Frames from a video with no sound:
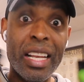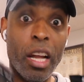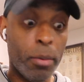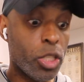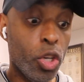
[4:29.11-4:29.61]

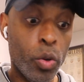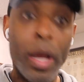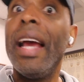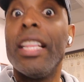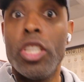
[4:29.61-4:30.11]
Number 2
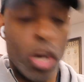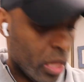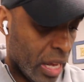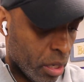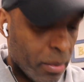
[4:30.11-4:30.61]
in the
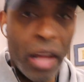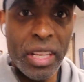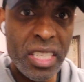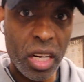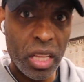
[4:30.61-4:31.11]
starting lineup. Now
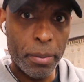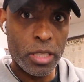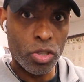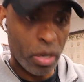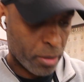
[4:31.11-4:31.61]
these are clippers
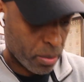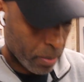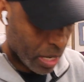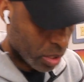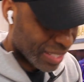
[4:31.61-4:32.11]
and trimmers,
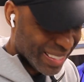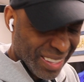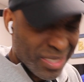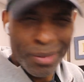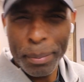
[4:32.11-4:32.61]
mind you, because I
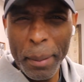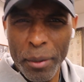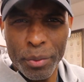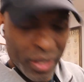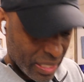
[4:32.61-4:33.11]
know people are really